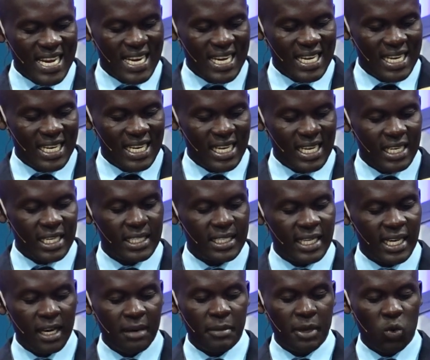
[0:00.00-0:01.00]
and
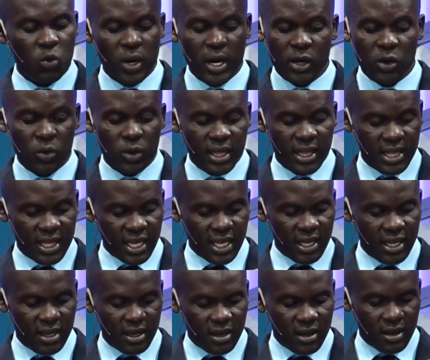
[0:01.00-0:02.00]
it shall be well
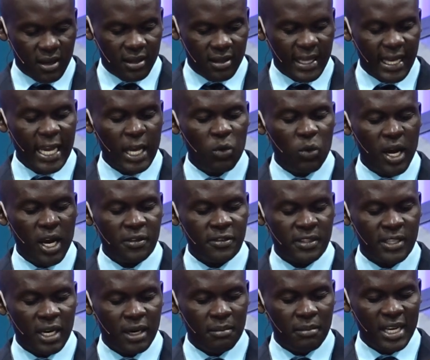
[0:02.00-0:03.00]
with thee. Thy
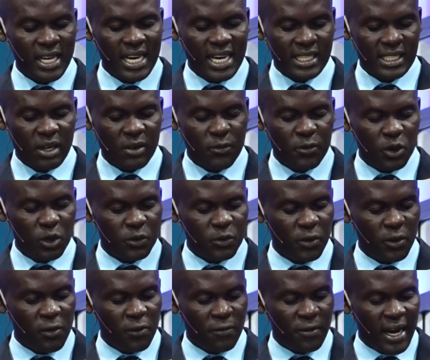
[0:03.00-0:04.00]
wife shall be as a
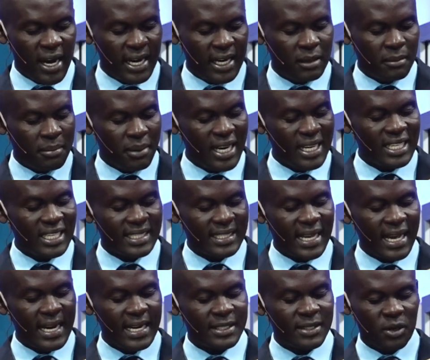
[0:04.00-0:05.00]
fruitful vine by
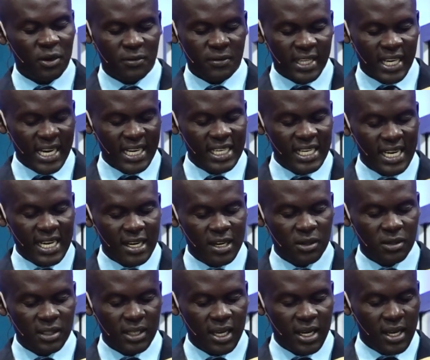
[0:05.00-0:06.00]
the sides of thine
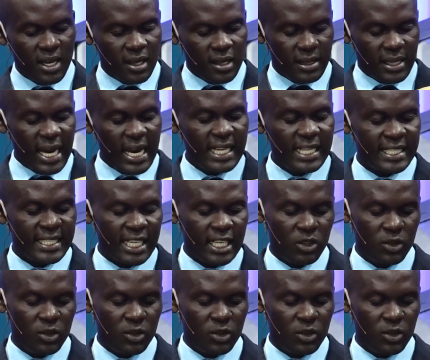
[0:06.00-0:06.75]
house, thy